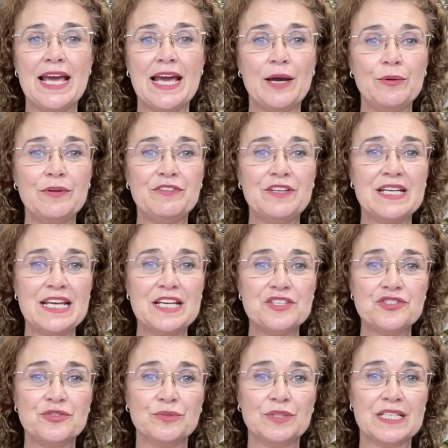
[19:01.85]
However,
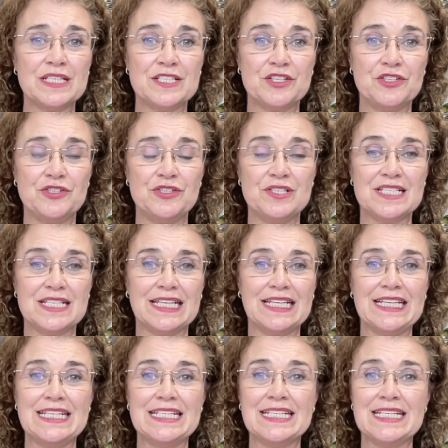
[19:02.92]
National continues to
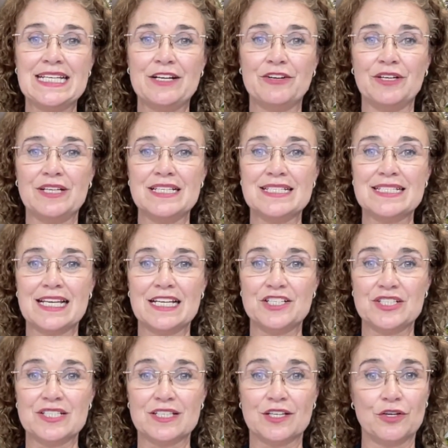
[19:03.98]
lead in areas
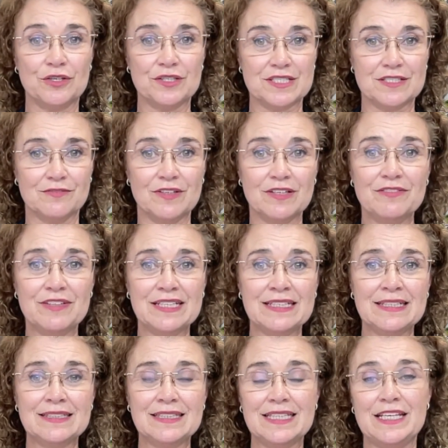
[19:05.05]
such as the cost of
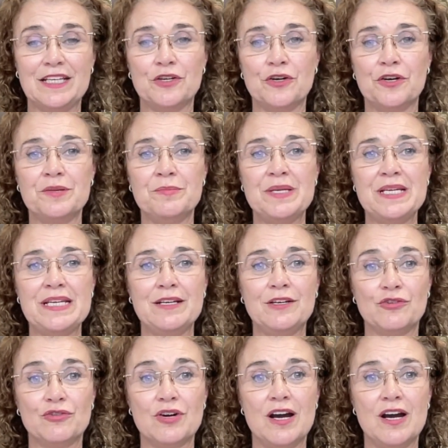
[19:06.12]
living, the economy,
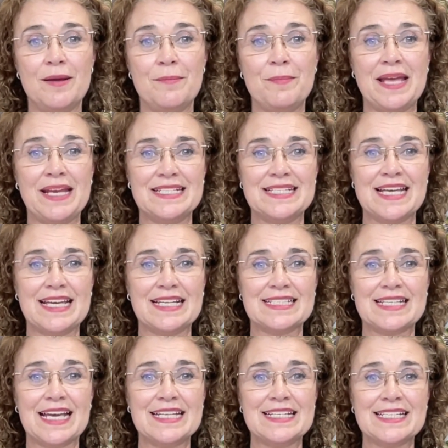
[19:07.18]
crime and
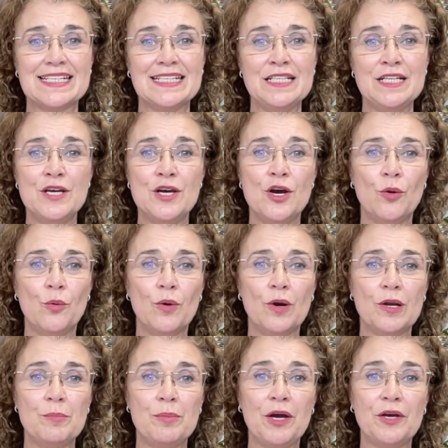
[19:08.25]
taxation,
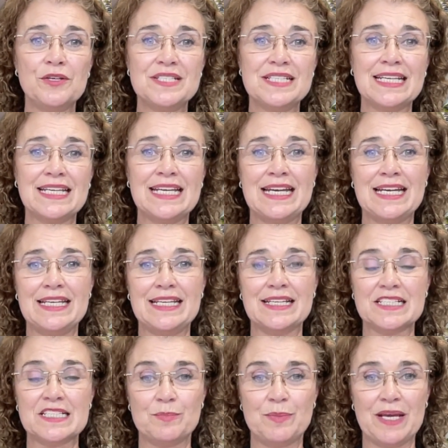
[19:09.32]
while opposing any
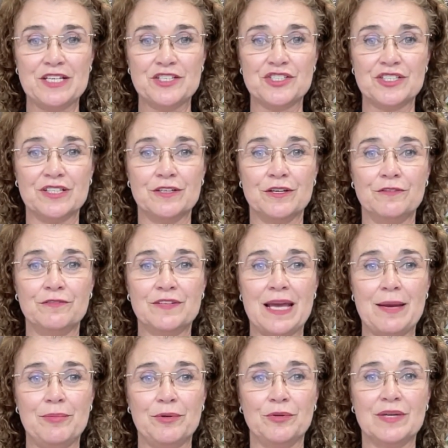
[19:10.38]
expansion of
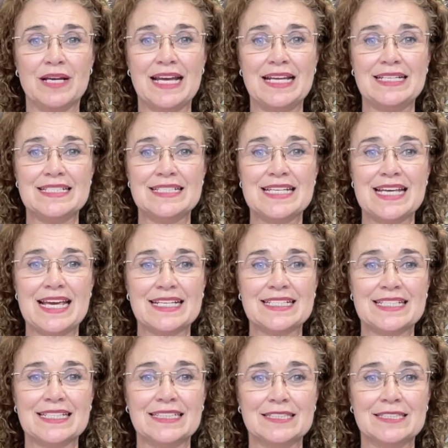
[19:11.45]
capital gains
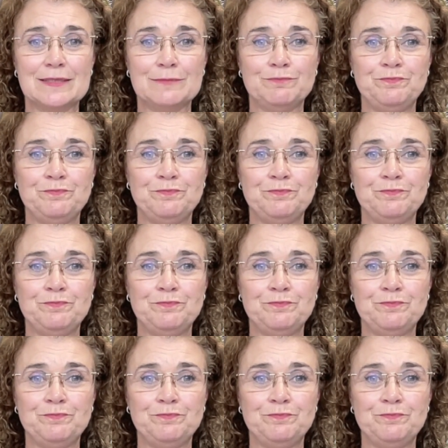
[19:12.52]
taxes.